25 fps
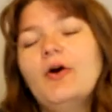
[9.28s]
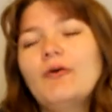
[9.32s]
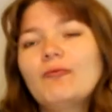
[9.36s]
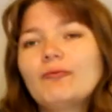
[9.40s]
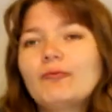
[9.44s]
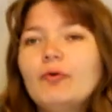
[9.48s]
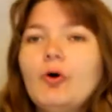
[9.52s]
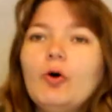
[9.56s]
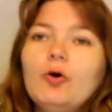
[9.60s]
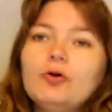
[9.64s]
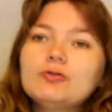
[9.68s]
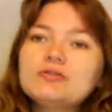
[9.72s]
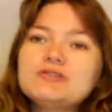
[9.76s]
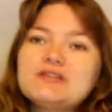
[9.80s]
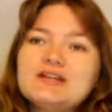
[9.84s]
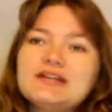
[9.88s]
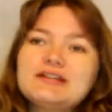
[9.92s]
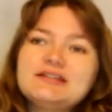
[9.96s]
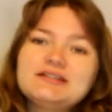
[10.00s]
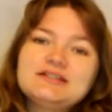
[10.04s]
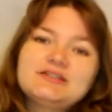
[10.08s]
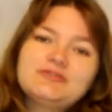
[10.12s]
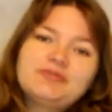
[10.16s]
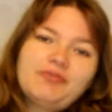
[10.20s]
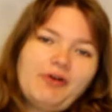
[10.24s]
Of course,
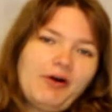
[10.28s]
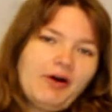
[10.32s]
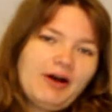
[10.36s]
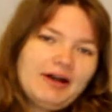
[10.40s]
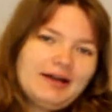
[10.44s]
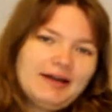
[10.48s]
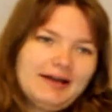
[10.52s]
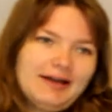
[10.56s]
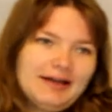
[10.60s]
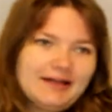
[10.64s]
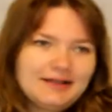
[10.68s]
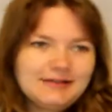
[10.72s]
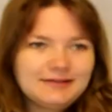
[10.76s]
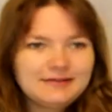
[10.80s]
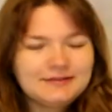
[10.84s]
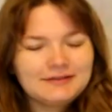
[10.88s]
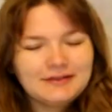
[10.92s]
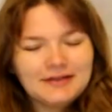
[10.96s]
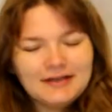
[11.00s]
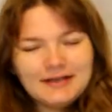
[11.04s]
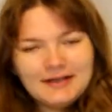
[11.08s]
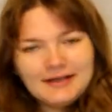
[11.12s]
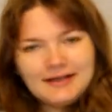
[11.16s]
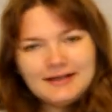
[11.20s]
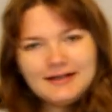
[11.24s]
it is Friday.
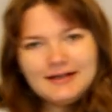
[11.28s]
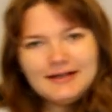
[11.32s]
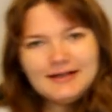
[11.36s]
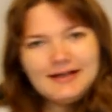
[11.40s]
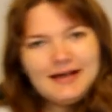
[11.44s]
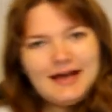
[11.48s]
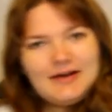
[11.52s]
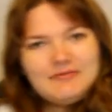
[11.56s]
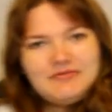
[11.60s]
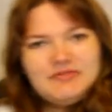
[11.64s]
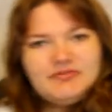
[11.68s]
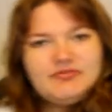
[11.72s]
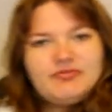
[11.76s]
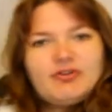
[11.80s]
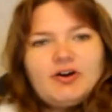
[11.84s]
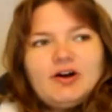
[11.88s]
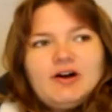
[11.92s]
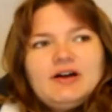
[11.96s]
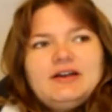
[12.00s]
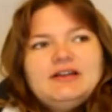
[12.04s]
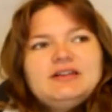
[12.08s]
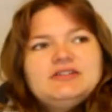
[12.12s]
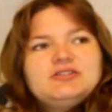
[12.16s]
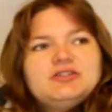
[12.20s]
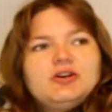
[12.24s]
Every
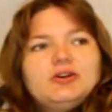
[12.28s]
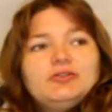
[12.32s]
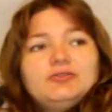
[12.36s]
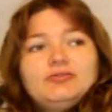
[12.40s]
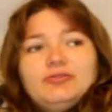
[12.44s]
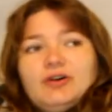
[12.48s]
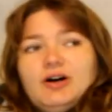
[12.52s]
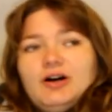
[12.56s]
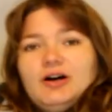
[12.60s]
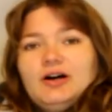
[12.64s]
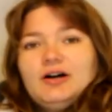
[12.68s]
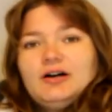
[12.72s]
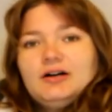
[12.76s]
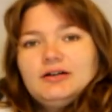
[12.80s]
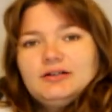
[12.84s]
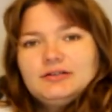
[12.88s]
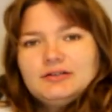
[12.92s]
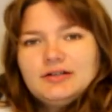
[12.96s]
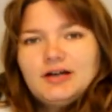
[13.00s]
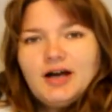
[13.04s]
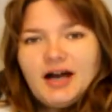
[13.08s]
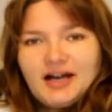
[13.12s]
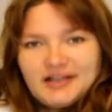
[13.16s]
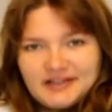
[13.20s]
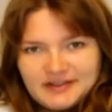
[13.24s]
Friday so far,
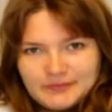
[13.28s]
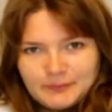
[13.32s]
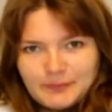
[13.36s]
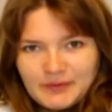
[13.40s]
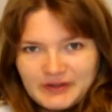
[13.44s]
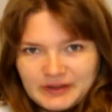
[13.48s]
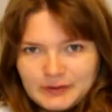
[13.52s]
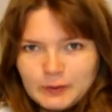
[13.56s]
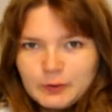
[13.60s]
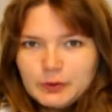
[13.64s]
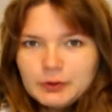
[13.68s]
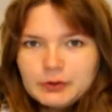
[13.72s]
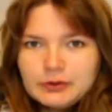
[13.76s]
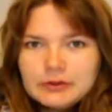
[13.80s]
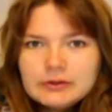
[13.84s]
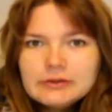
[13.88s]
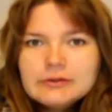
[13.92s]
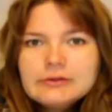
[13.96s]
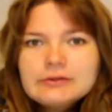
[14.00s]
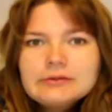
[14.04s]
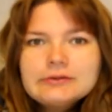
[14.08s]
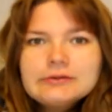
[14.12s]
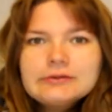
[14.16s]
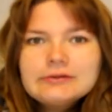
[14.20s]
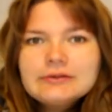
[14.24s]
I have been good
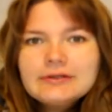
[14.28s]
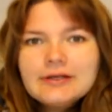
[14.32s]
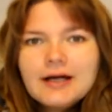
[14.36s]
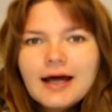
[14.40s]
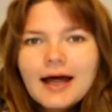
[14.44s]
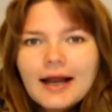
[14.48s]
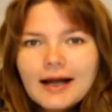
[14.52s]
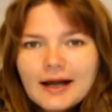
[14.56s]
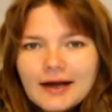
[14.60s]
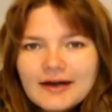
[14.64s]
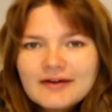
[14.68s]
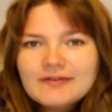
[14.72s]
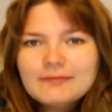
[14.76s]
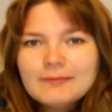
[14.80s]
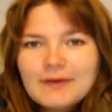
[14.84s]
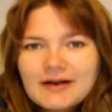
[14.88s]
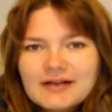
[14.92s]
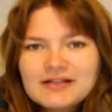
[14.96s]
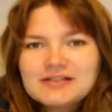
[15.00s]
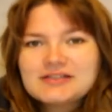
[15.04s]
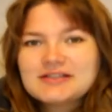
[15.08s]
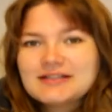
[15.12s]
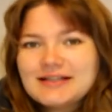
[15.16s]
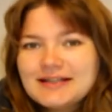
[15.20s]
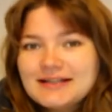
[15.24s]
and I've
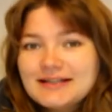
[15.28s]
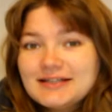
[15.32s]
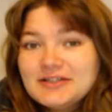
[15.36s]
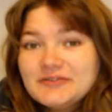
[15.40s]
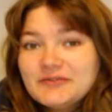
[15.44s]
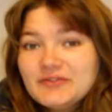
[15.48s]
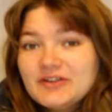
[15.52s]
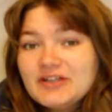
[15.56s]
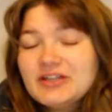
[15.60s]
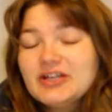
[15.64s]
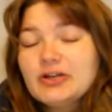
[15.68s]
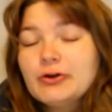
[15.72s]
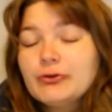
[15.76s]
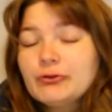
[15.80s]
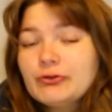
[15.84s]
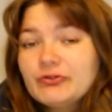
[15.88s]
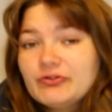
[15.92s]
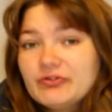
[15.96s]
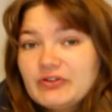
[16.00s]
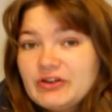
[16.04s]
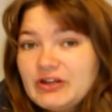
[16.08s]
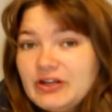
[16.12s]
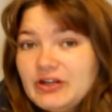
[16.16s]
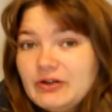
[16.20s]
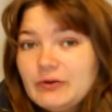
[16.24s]
managed to get these videos
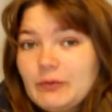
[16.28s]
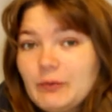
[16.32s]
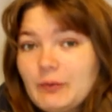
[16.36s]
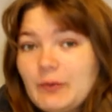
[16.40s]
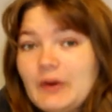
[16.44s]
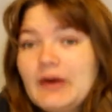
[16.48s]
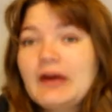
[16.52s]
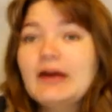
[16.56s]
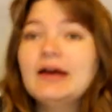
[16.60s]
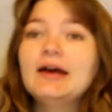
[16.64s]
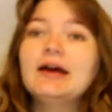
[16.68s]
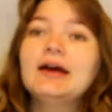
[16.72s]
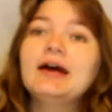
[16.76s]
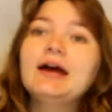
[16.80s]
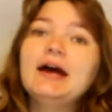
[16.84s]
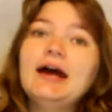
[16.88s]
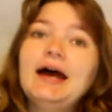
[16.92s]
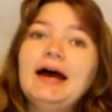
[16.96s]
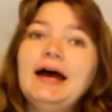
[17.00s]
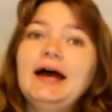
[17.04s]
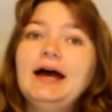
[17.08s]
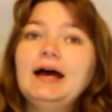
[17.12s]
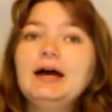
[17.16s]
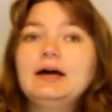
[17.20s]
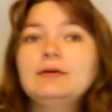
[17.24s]
for you.
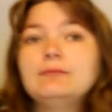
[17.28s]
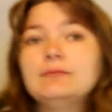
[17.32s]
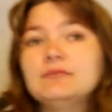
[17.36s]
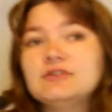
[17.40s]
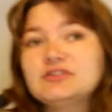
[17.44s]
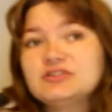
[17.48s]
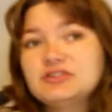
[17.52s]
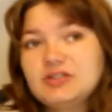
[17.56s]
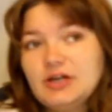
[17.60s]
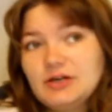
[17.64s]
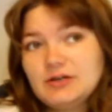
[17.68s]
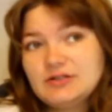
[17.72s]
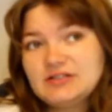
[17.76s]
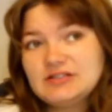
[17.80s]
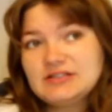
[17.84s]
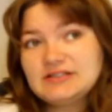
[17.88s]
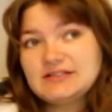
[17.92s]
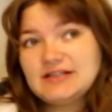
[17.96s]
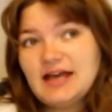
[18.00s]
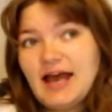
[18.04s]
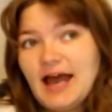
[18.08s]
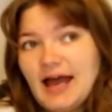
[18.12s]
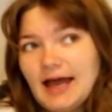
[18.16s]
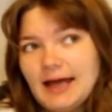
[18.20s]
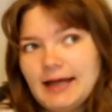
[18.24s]
Um, so
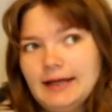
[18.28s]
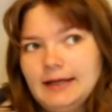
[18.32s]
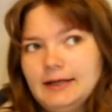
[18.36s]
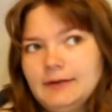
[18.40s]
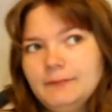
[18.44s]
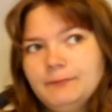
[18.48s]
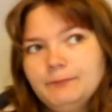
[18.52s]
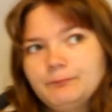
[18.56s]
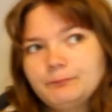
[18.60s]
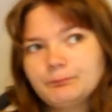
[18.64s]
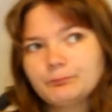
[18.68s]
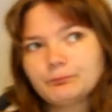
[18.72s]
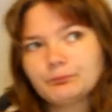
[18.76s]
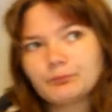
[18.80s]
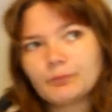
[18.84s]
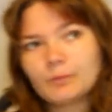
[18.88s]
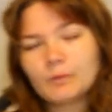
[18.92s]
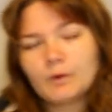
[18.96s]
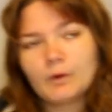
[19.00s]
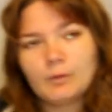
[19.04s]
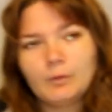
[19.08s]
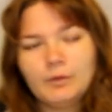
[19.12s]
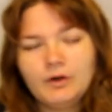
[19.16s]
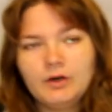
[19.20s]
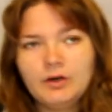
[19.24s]
today,
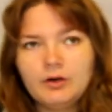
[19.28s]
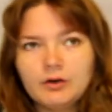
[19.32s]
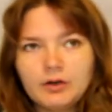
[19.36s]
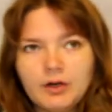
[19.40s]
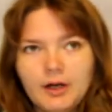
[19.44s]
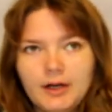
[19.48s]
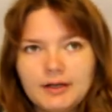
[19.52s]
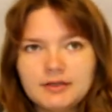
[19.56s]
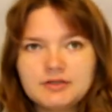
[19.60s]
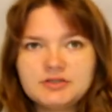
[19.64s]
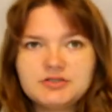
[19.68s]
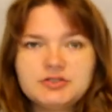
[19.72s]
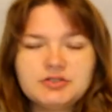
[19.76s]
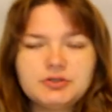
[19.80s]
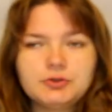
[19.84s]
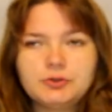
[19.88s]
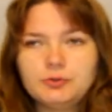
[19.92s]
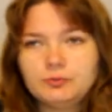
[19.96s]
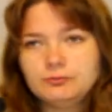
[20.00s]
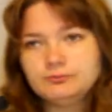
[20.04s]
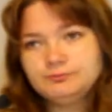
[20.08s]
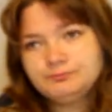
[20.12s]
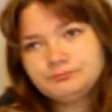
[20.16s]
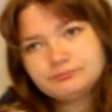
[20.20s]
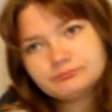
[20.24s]
we're not going
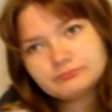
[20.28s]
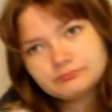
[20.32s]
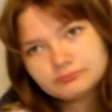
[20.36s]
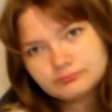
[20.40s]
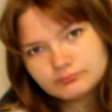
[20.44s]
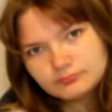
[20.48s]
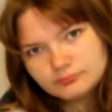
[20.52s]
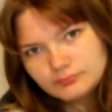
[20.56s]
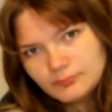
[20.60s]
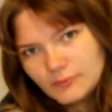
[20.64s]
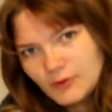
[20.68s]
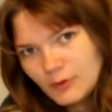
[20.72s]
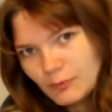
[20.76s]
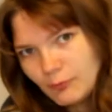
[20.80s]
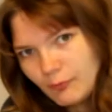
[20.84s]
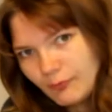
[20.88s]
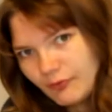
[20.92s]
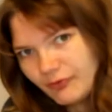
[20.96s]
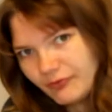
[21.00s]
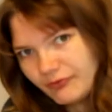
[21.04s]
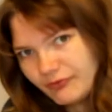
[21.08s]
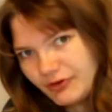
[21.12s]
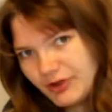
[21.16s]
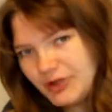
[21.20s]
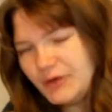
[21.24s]
to
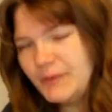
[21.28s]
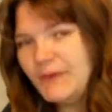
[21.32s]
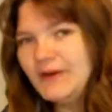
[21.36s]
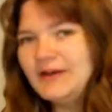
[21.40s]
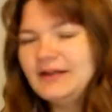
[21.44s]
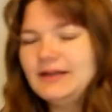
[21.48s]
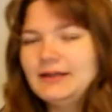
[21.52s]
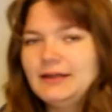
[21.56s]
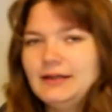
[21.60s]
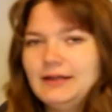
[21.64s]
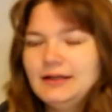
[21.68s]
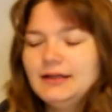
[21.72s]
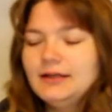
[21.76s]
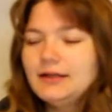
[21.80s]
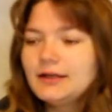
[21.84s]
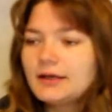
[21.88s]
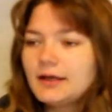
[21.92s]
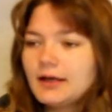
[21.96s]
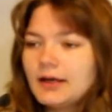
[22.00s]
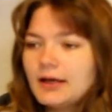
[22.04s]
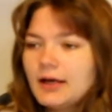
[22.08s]
review anything.